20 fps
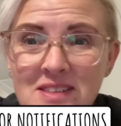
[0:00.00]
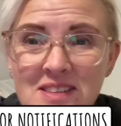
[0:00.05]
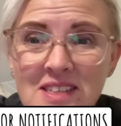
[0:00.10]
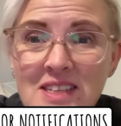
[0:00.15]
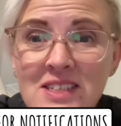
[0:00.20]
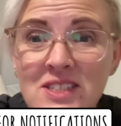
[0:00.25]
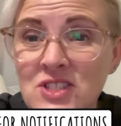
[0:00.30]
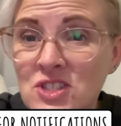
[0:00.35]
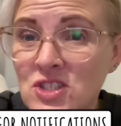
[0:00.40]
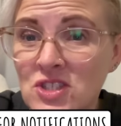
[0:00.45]

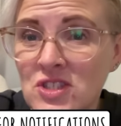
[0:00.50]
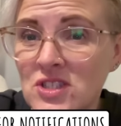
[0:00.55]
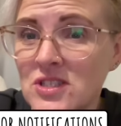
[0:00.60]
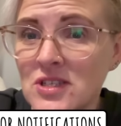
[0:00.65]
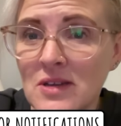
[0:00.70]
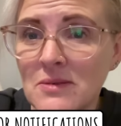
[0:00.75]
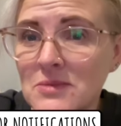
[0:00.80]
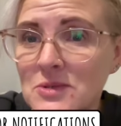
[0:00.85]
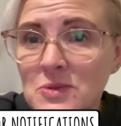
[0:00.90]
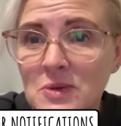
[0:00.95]
It's just the
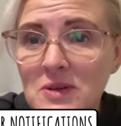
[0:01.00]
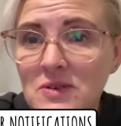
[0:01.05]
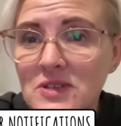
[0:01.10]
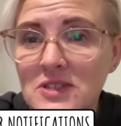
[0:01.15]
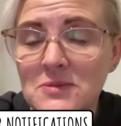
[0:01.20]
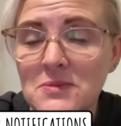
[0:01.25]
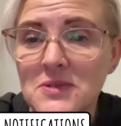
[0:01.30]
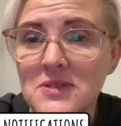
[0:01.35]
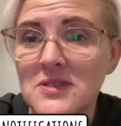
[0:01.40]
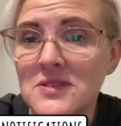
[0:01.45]
time between
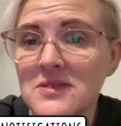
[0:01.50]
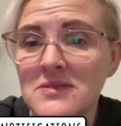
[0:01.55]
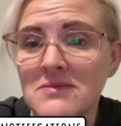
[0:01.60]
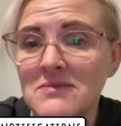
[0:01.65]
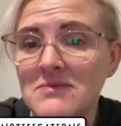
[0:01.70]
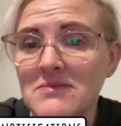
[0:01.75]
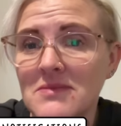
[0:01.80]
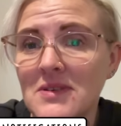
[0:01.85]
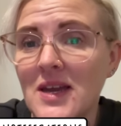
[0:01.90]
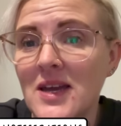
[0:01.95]
Christmas
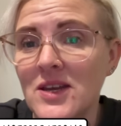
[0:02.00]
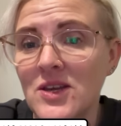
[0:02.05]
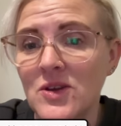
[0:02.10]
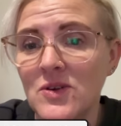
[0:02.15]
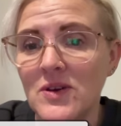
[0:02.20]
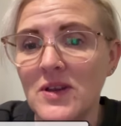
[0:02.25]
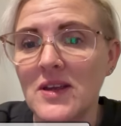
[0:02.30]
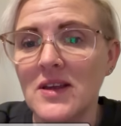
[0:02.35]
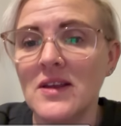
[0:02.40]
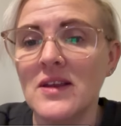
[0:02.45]
and New
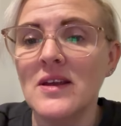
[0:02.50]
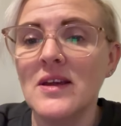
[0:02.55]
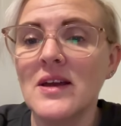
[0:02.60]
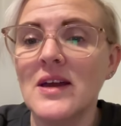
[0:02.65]
Year.